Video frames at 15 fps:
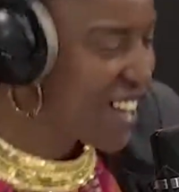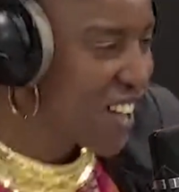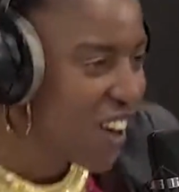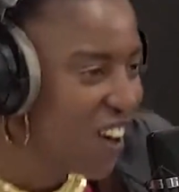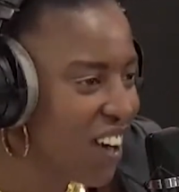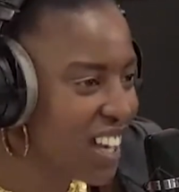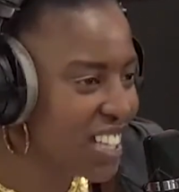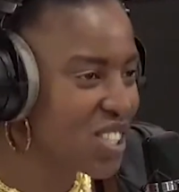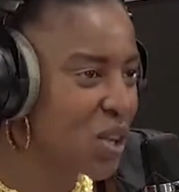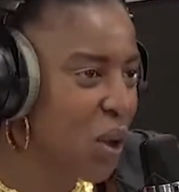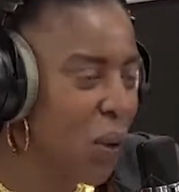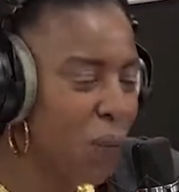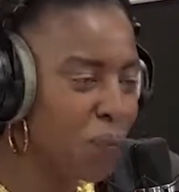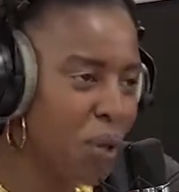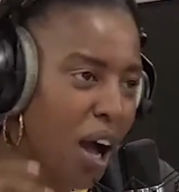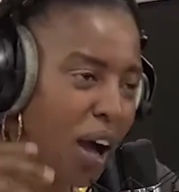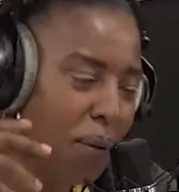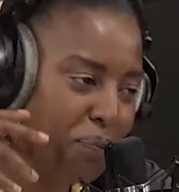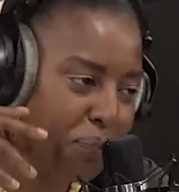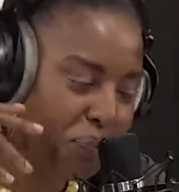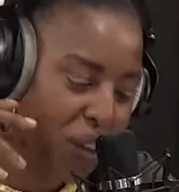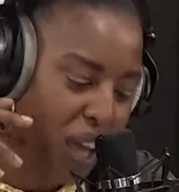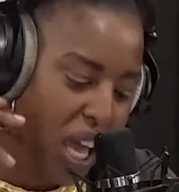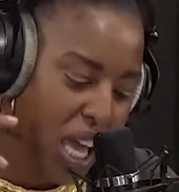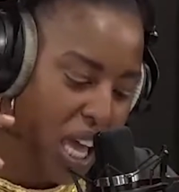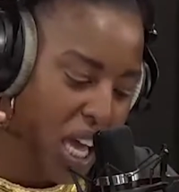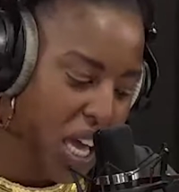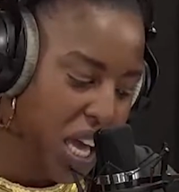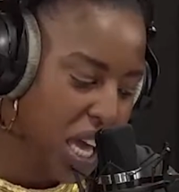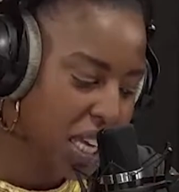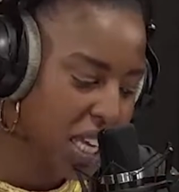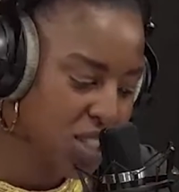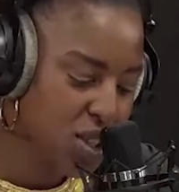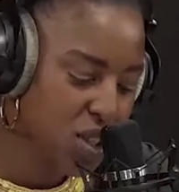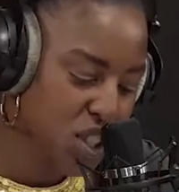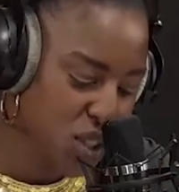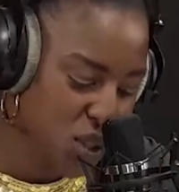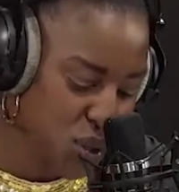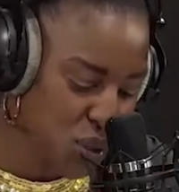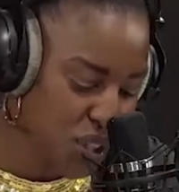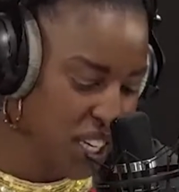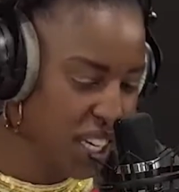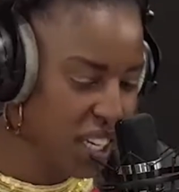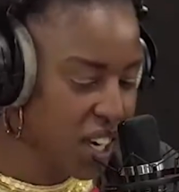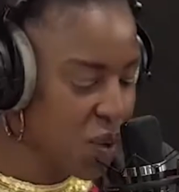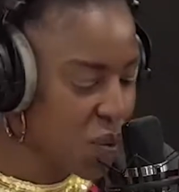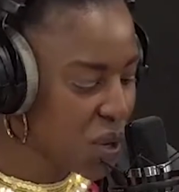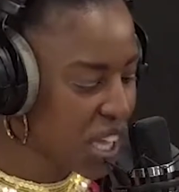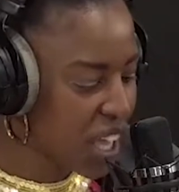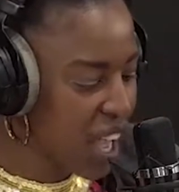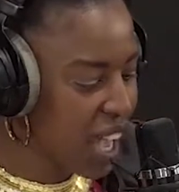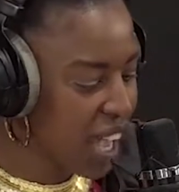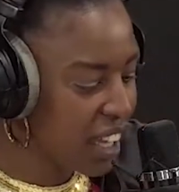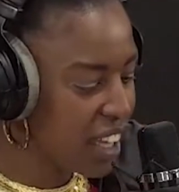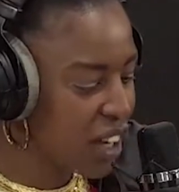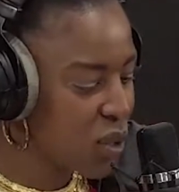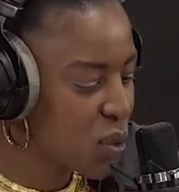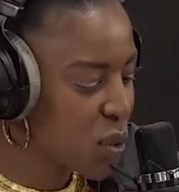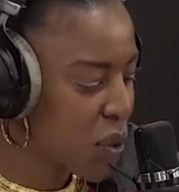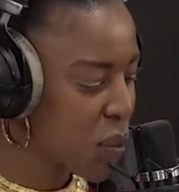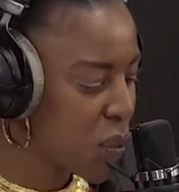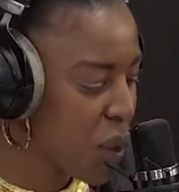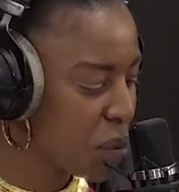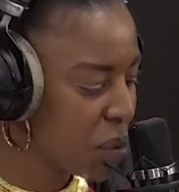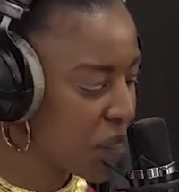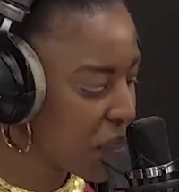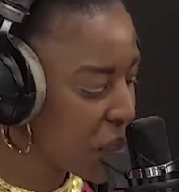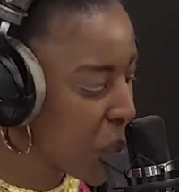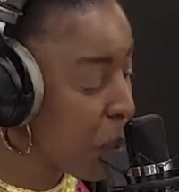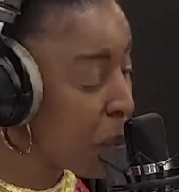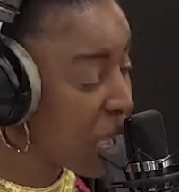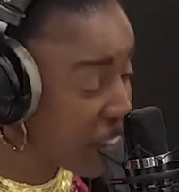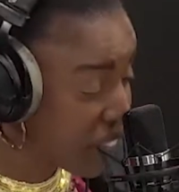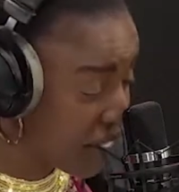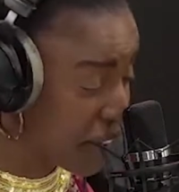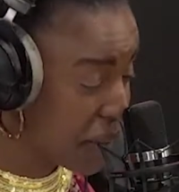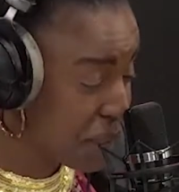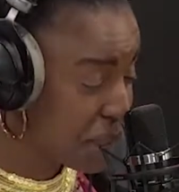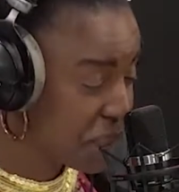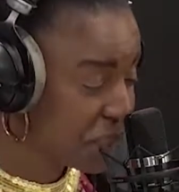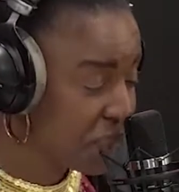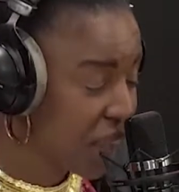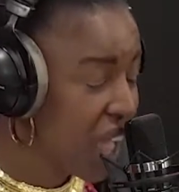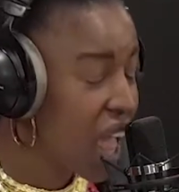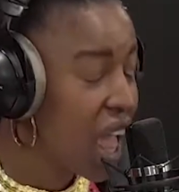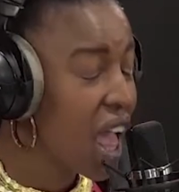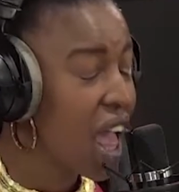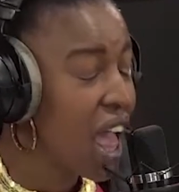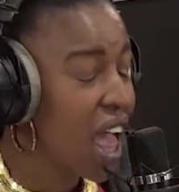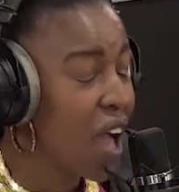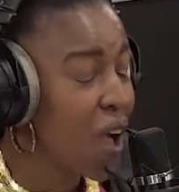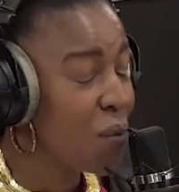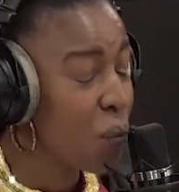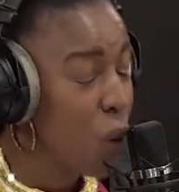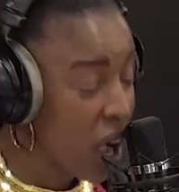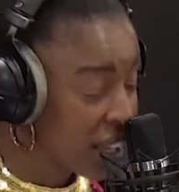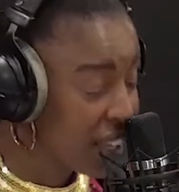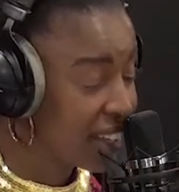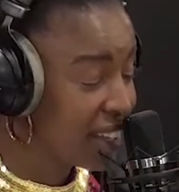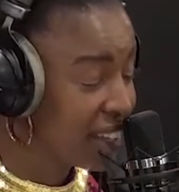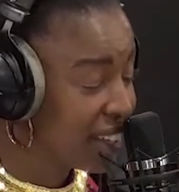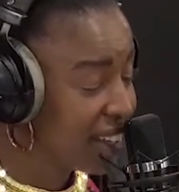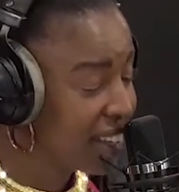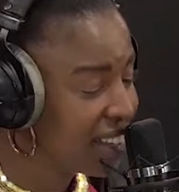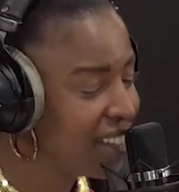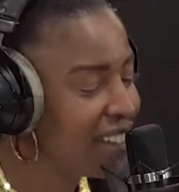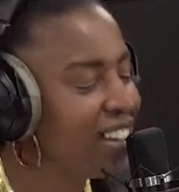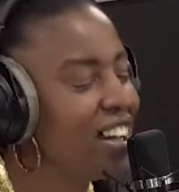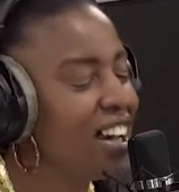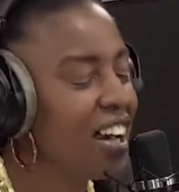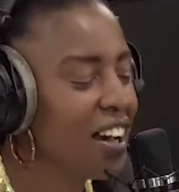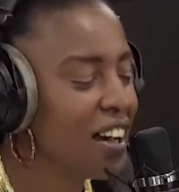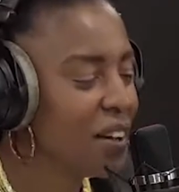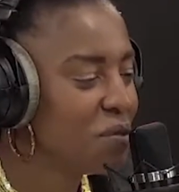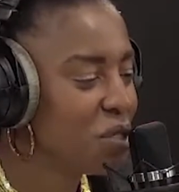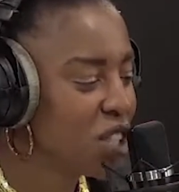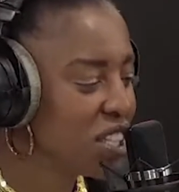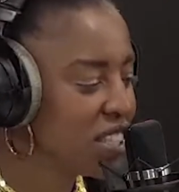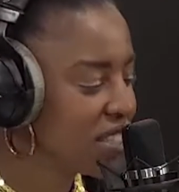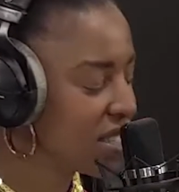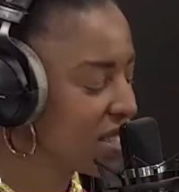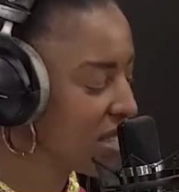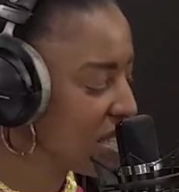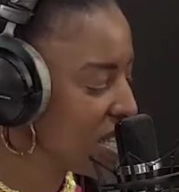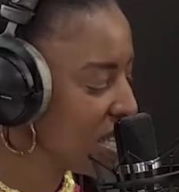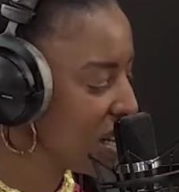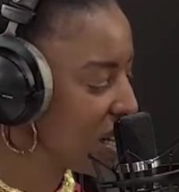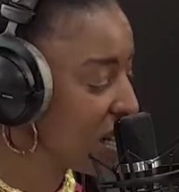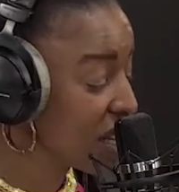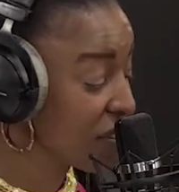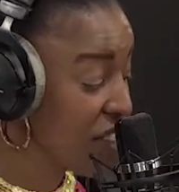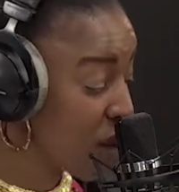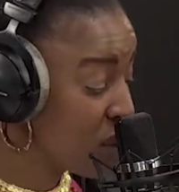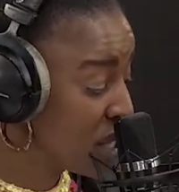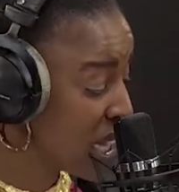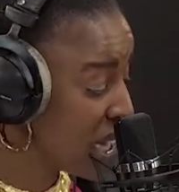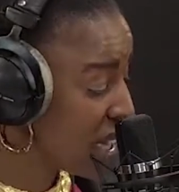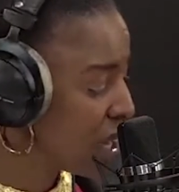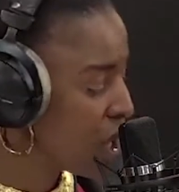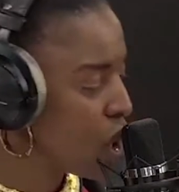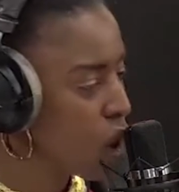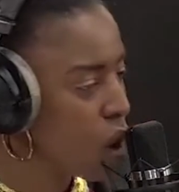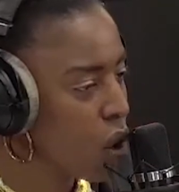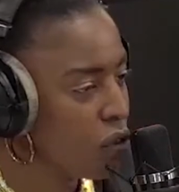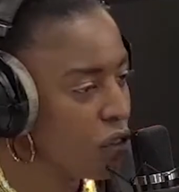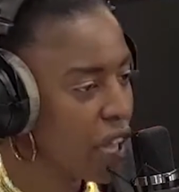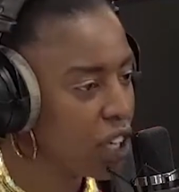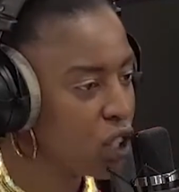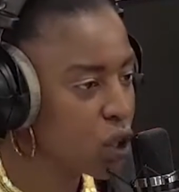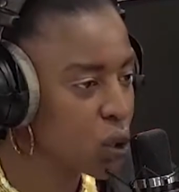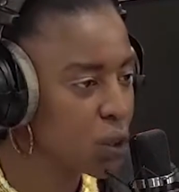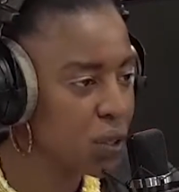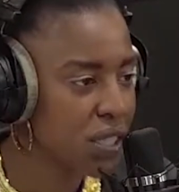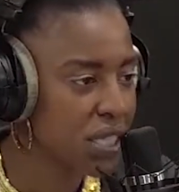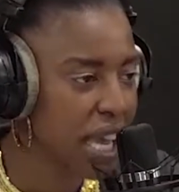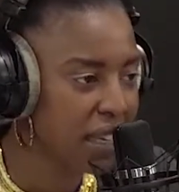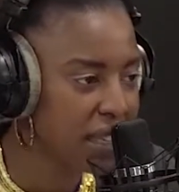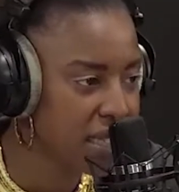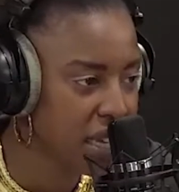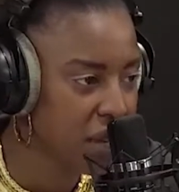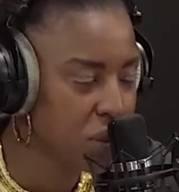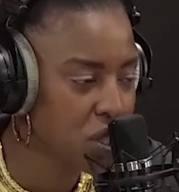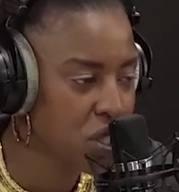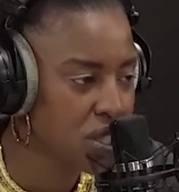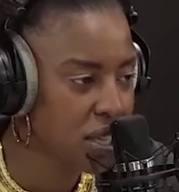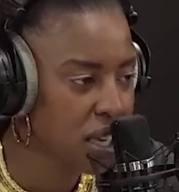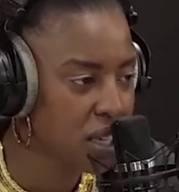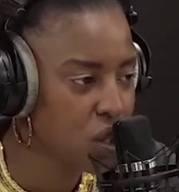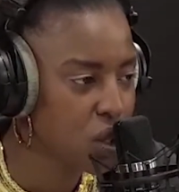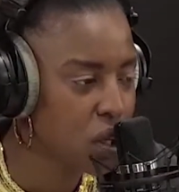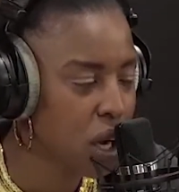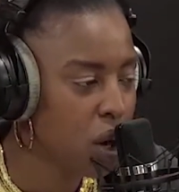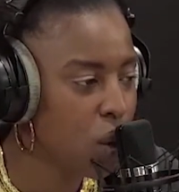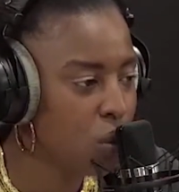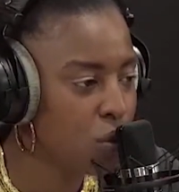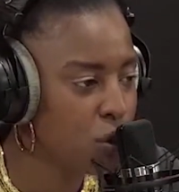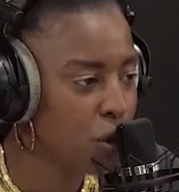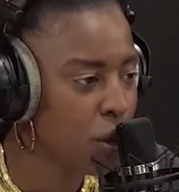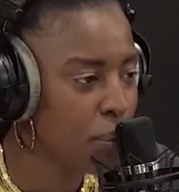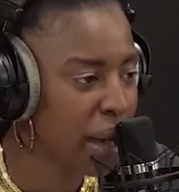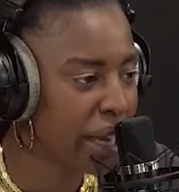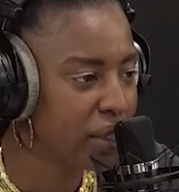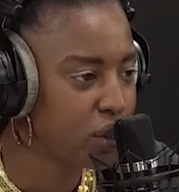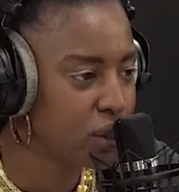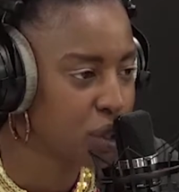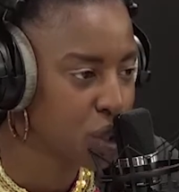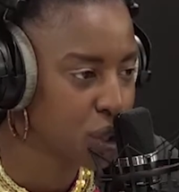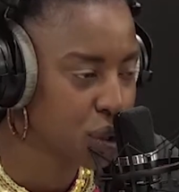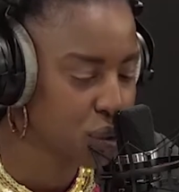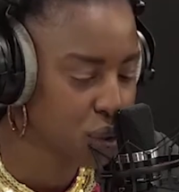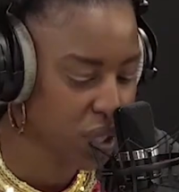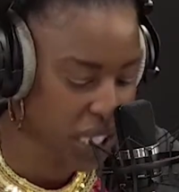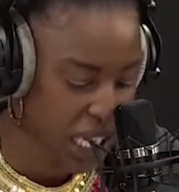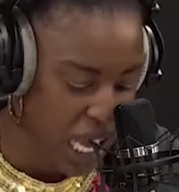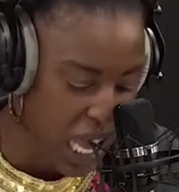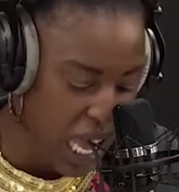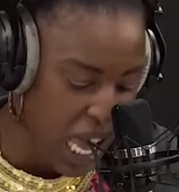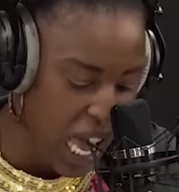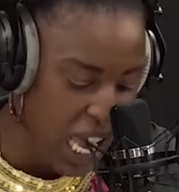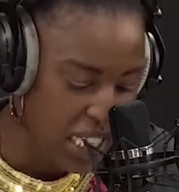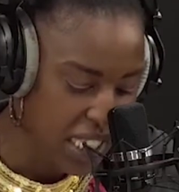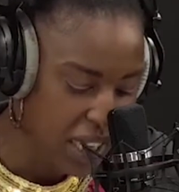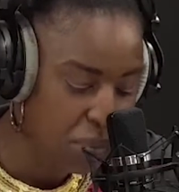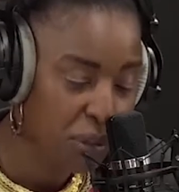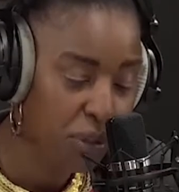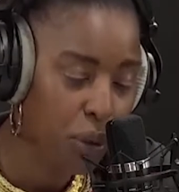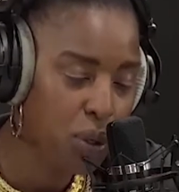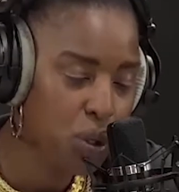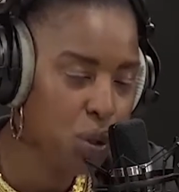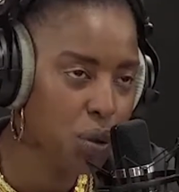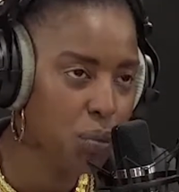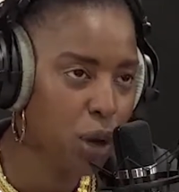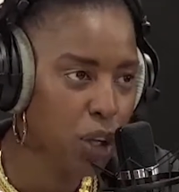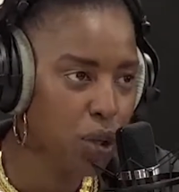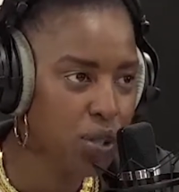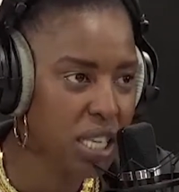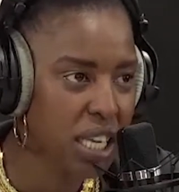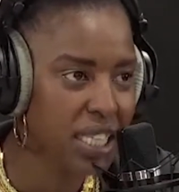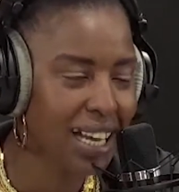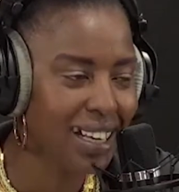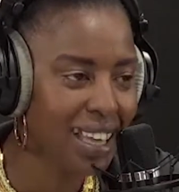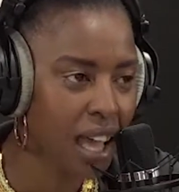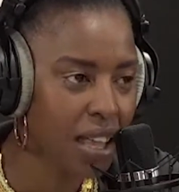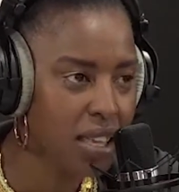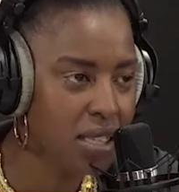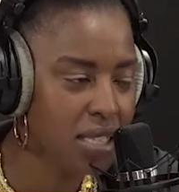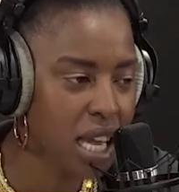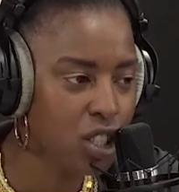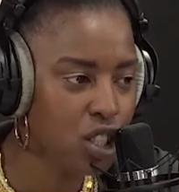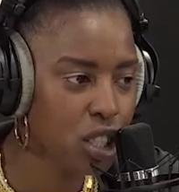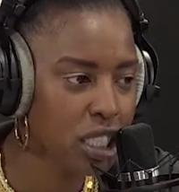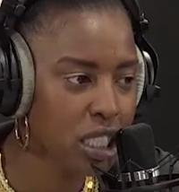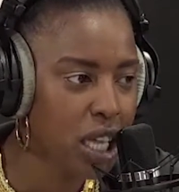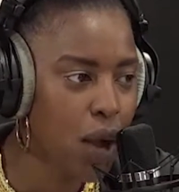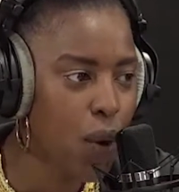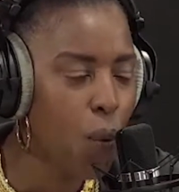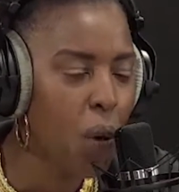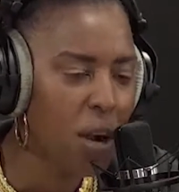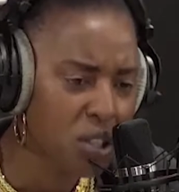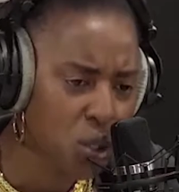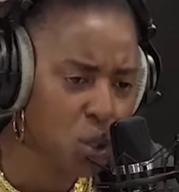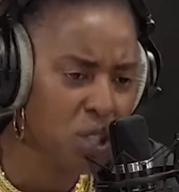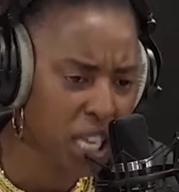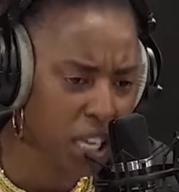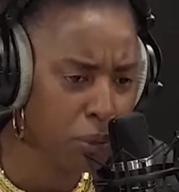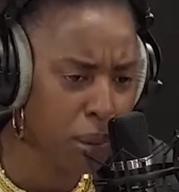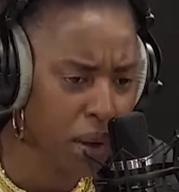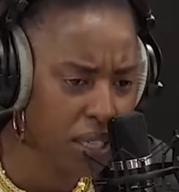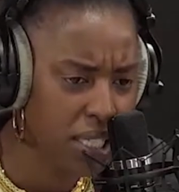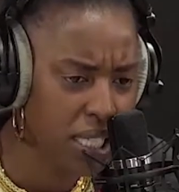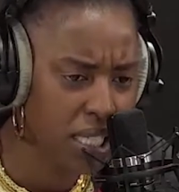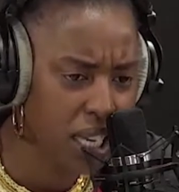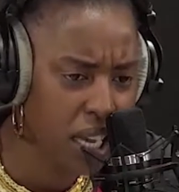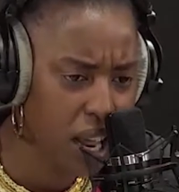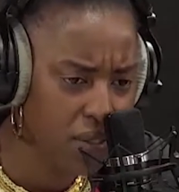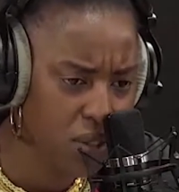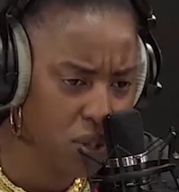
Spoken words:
Alright, so in case you just tuned in, we are hanging out with Wamaitha Mwangi. She is the founder of Angel Center, which is a home for abandoned children. And before we took the break, you said that Kenyans actually want to take part in the lives